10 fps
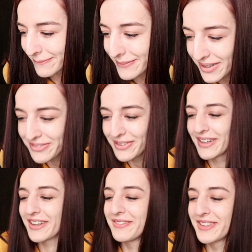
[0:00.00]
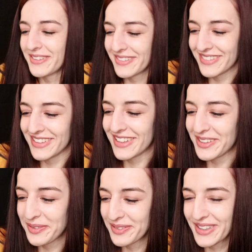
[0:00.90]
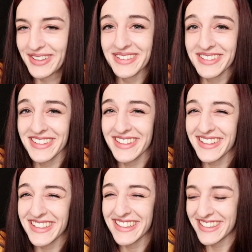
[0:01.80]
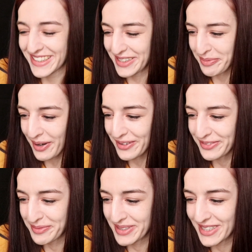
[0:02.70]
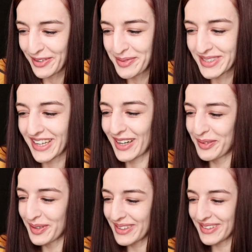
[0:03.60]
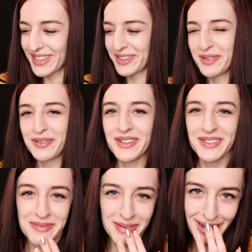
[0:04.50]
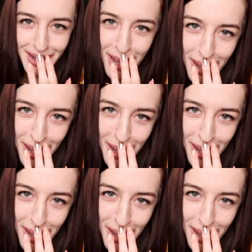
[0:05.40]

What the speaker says: I feel like I've done nearly all of those. Apart from the tell them exactly what you think and refuse to pay.